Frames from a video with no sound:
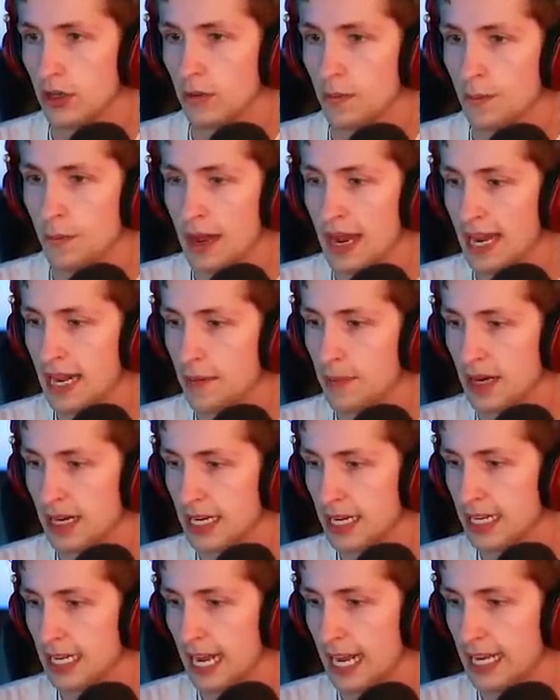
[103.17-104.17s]
Man, I'm not
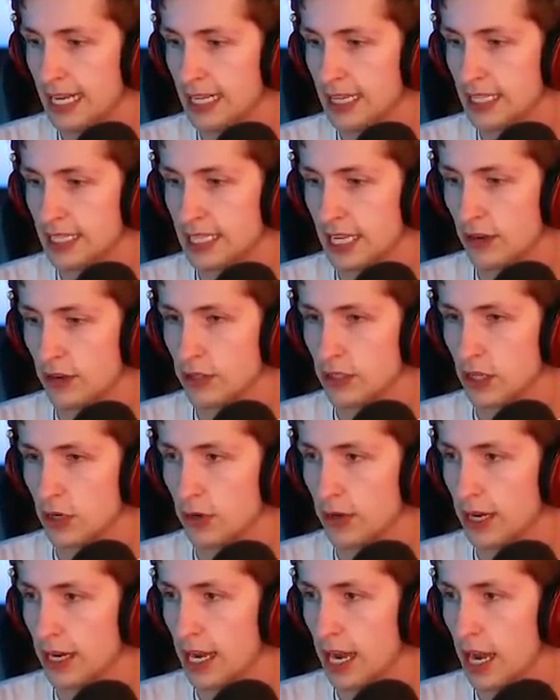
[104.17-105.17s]
getting any of these counters.
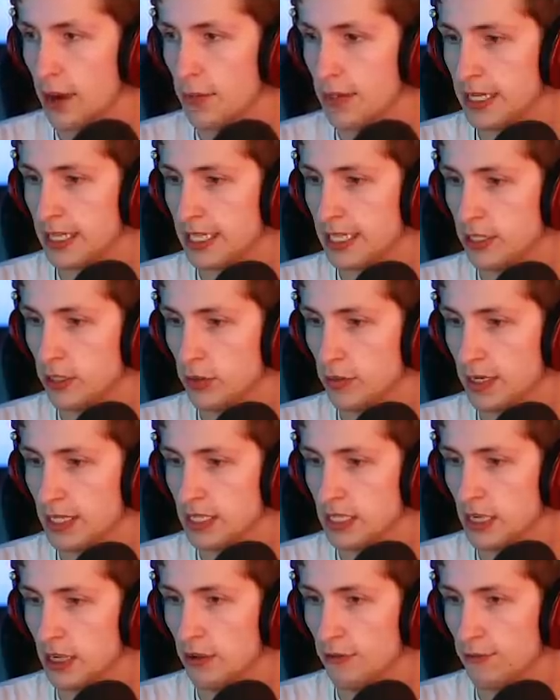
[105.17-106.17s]
Okay, I'm going to heal
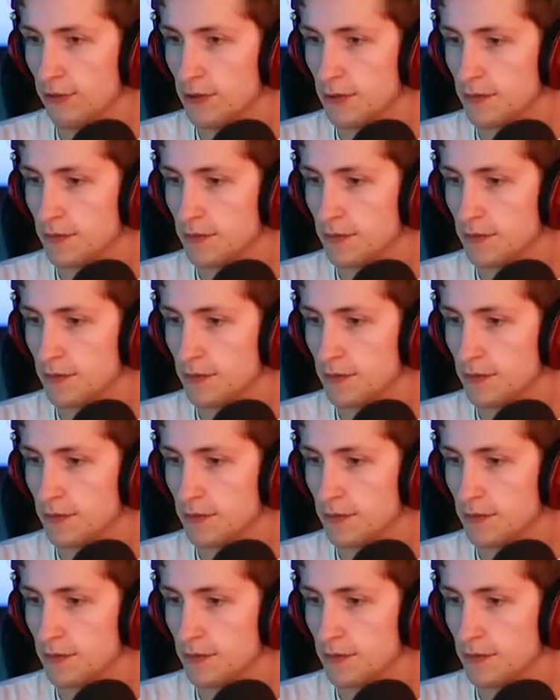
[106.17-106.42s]
myself.